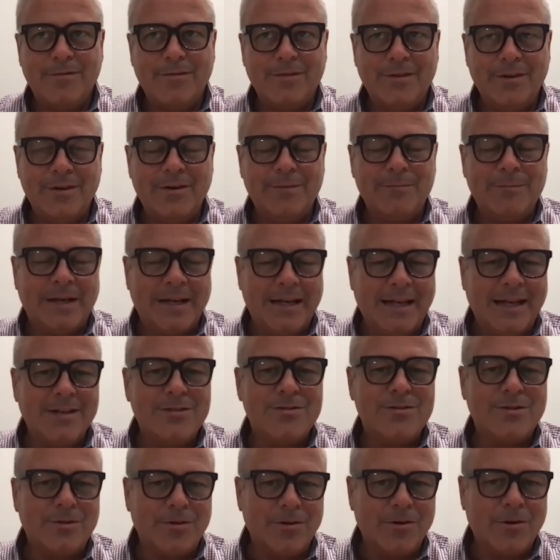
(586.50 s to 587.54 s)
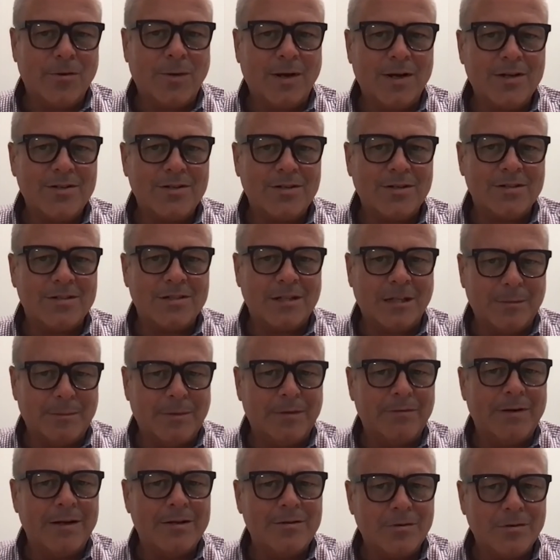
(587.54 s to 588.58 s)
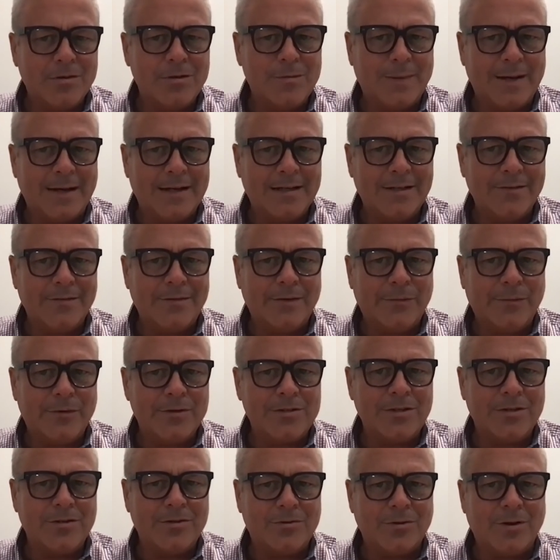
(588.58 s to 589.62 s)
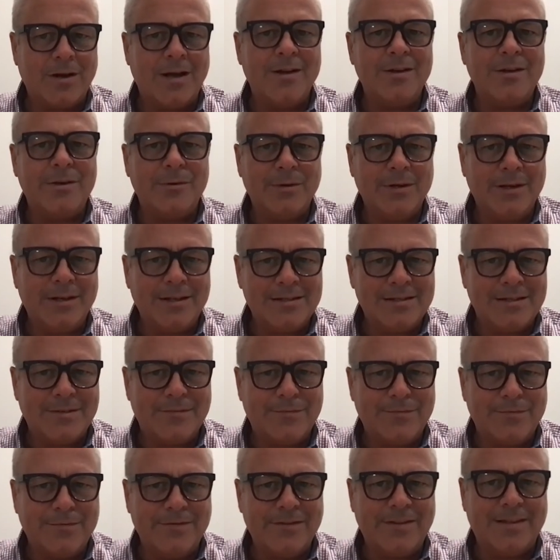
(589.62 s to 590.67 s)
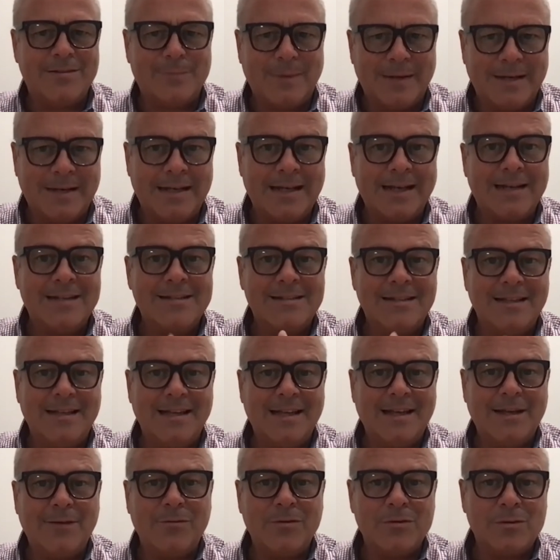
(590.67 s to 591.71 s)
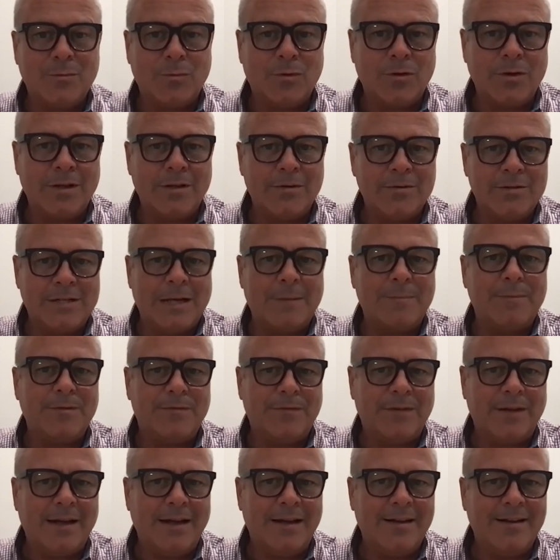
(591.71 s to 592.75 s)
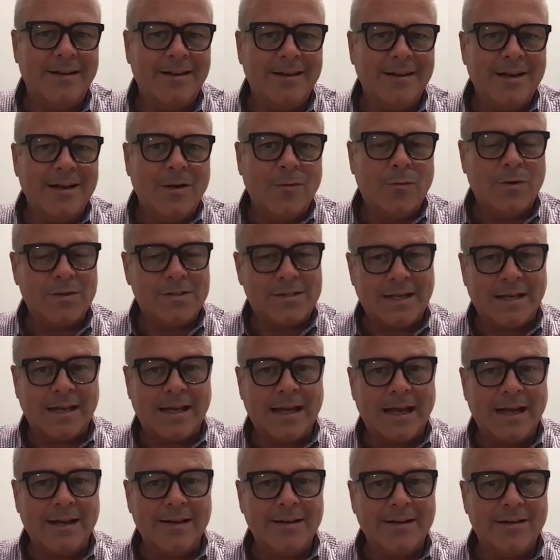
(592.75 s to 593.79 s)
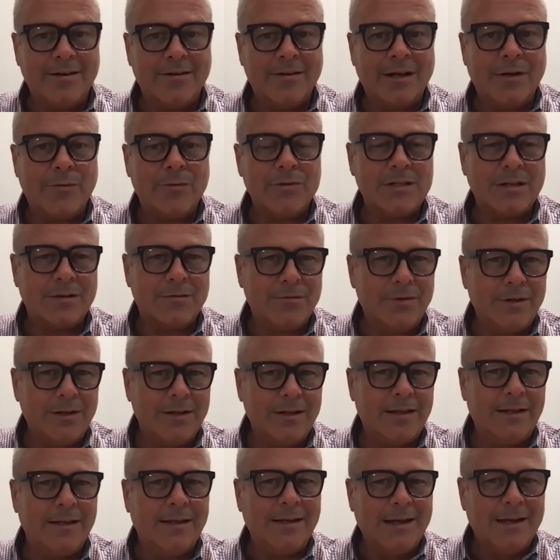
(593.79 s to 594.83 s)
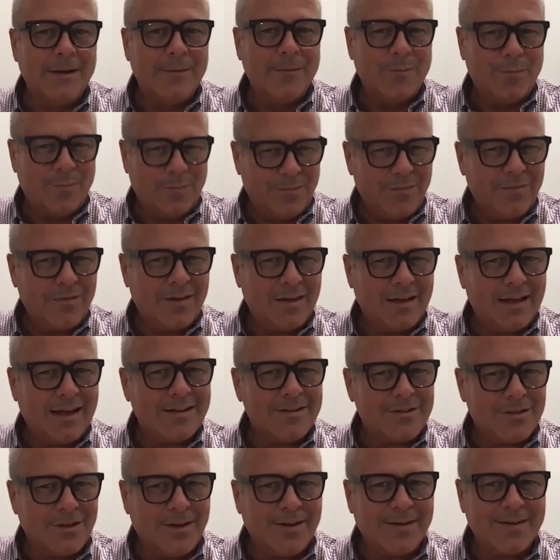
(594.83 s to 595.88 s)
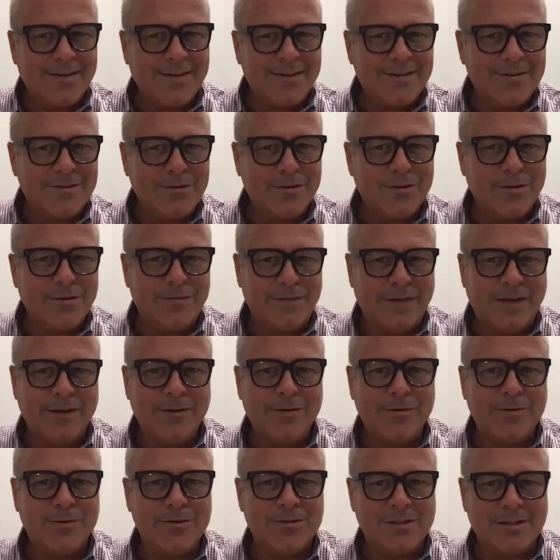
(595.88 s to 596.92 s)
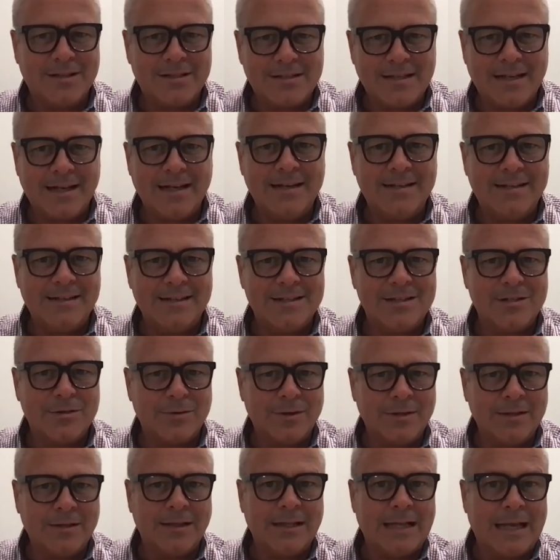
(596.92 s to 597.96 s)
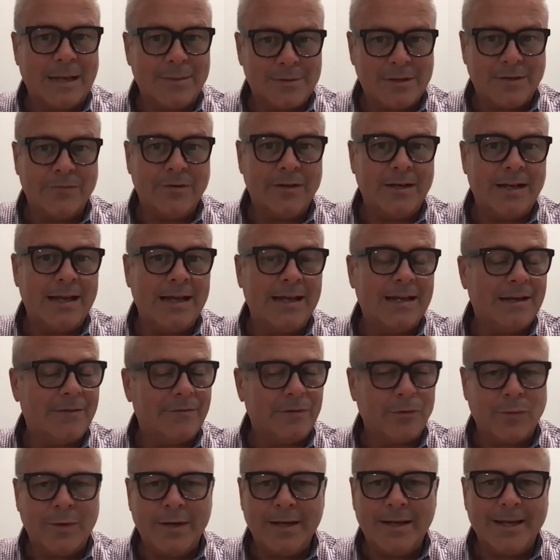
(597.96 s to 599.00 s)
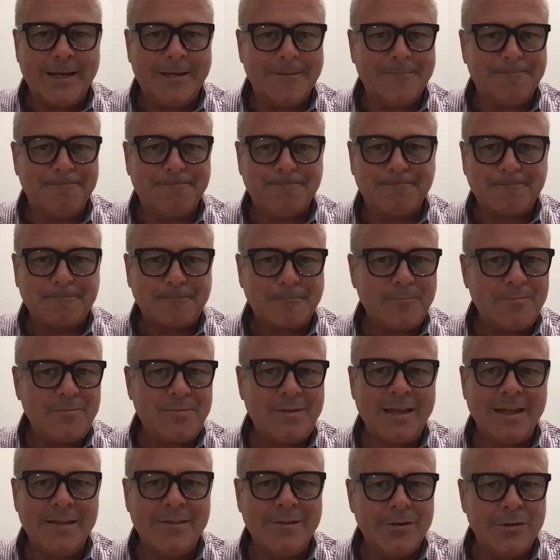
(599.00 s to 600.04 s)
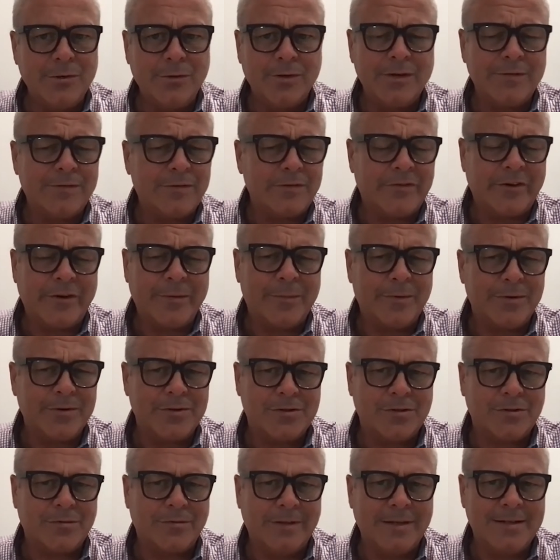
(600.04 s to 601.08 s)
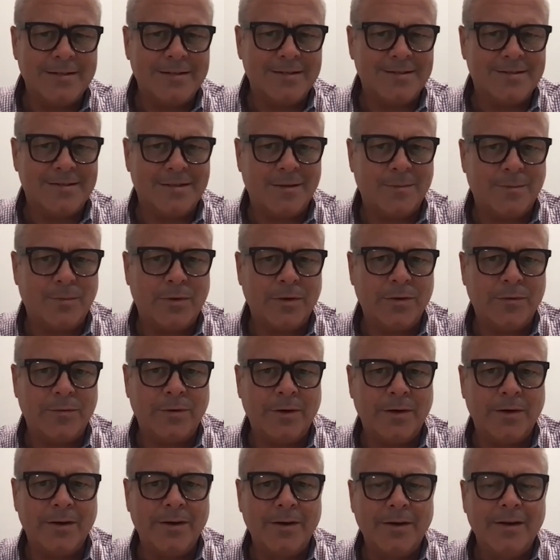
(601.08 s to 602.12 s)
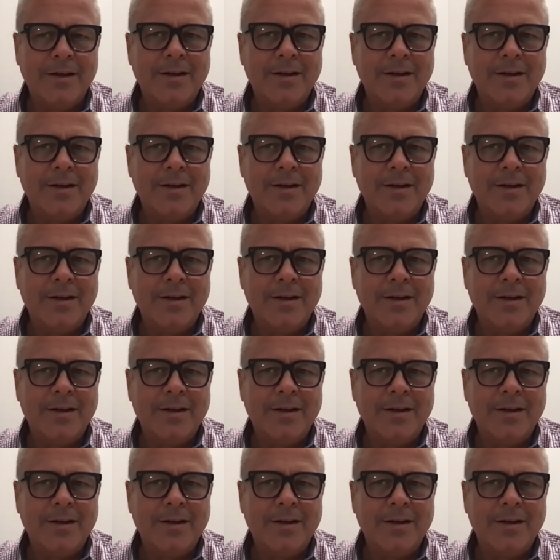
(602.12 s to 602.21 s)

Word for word: your my answer to your question is a little bit retrospective. I wasn't drawn to it as if it's my next thing. It was more that it was amplified once I got here and once I really got talking to the founders and the scientists who are in the labs every day and every weekend. And they're doing it for very personal reasons to the point where